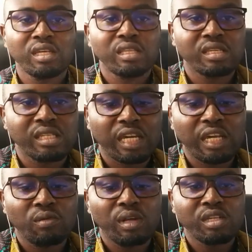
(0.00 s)
The
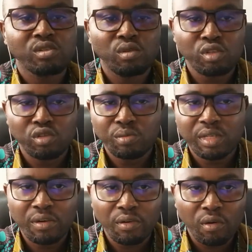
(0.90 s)
second one is going to be
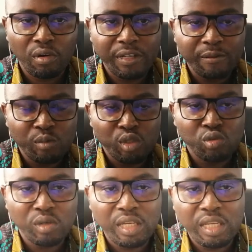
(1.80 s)
a recording
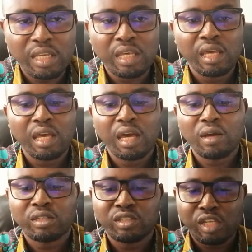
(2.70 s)
between
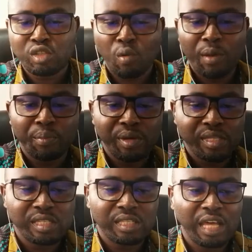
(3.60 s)
just one person.